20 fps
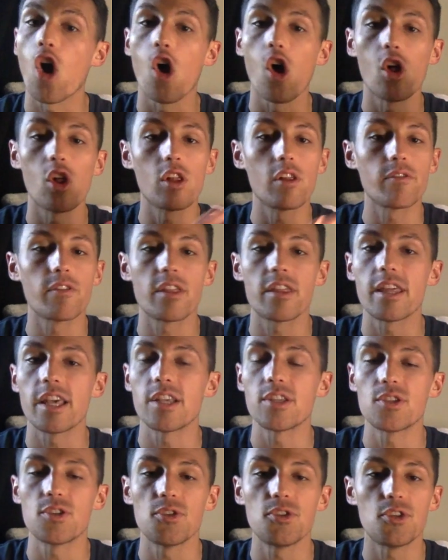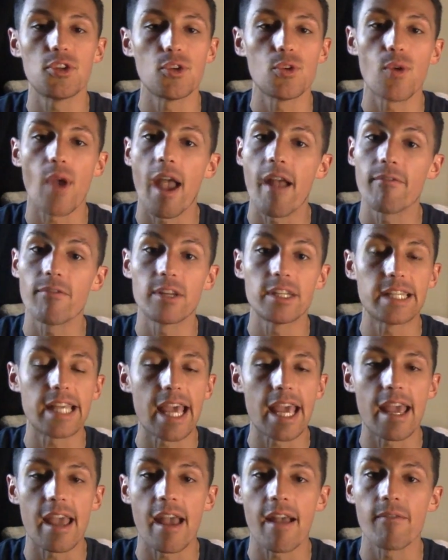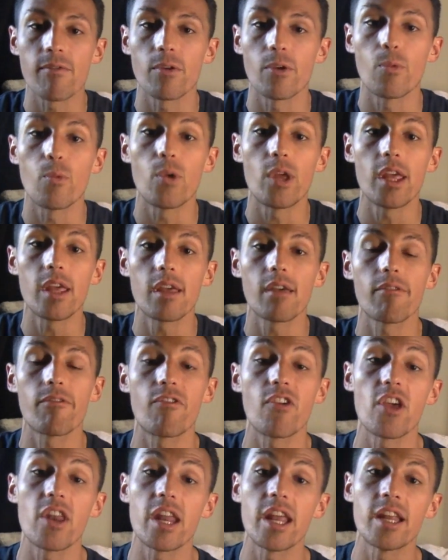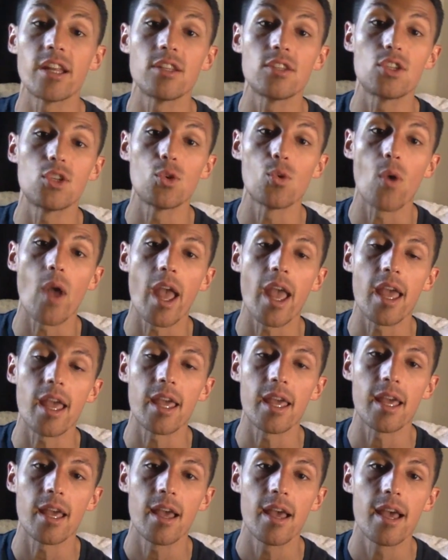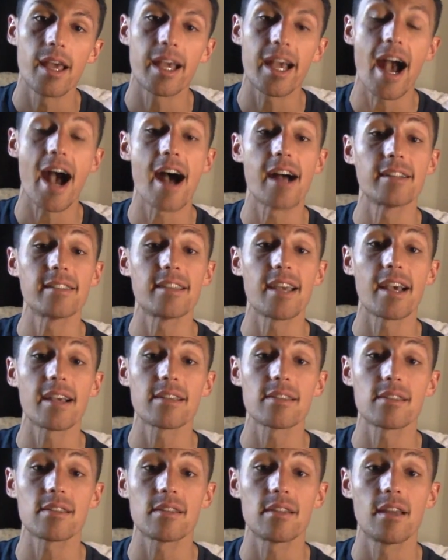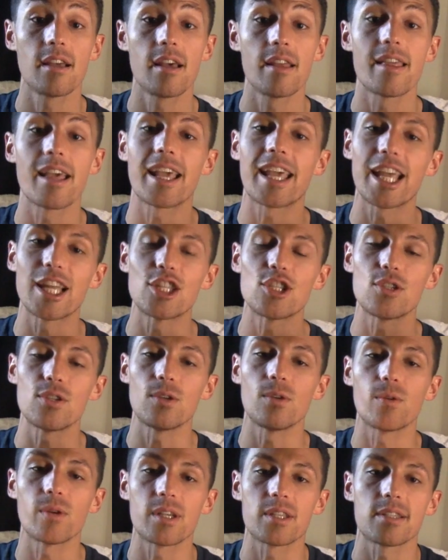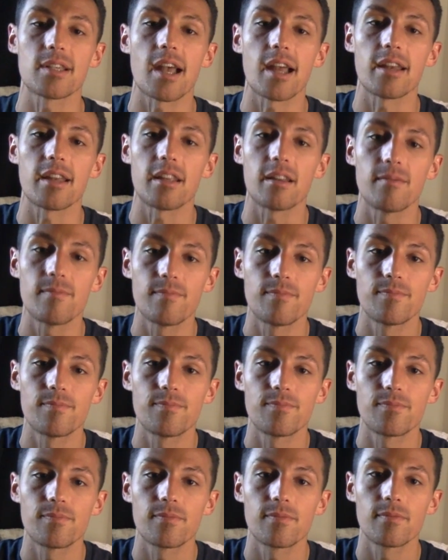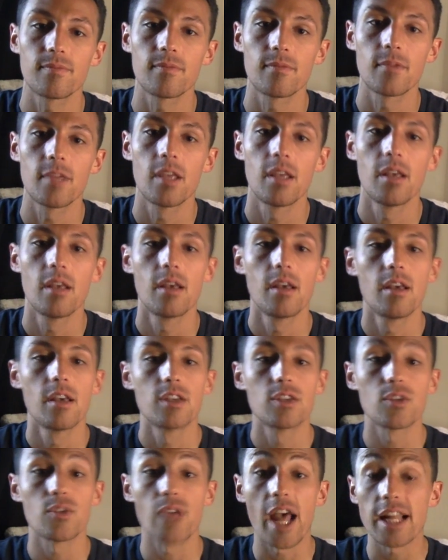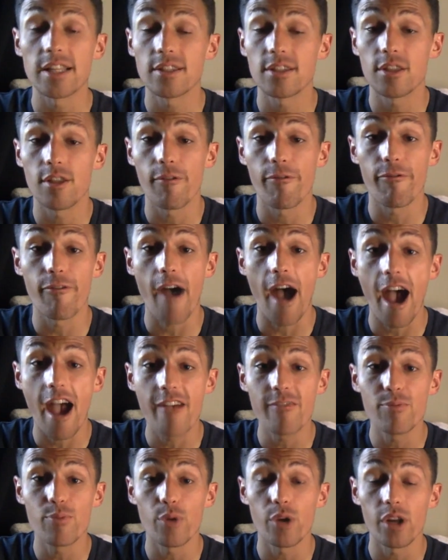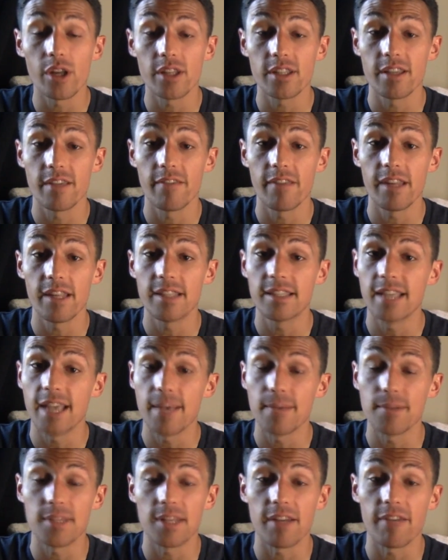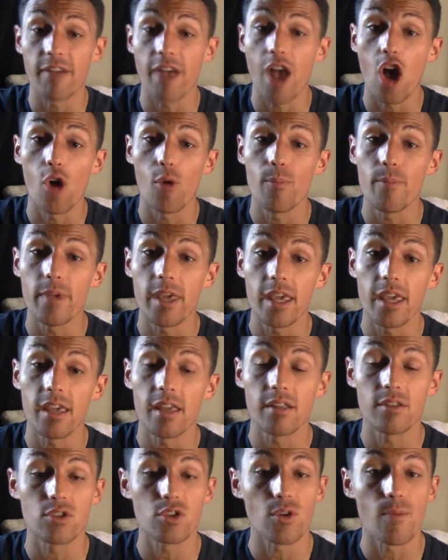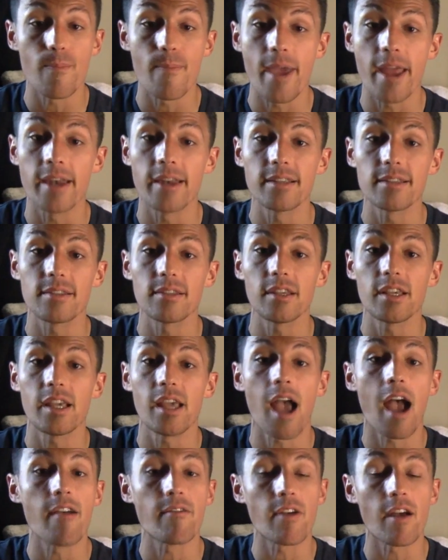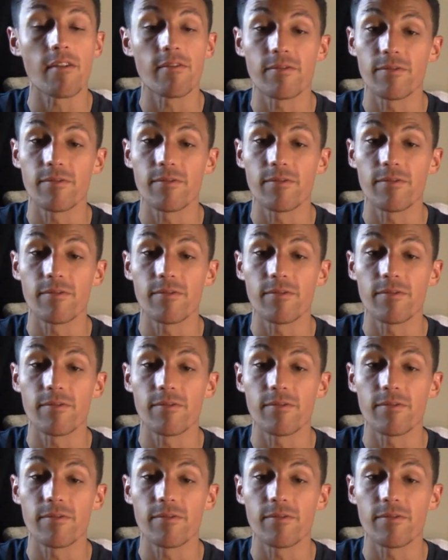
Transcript: all of the things you do every day, every week, fit into a context that gets you excited. So that's the five productivity tips that have helped me tremendously. I've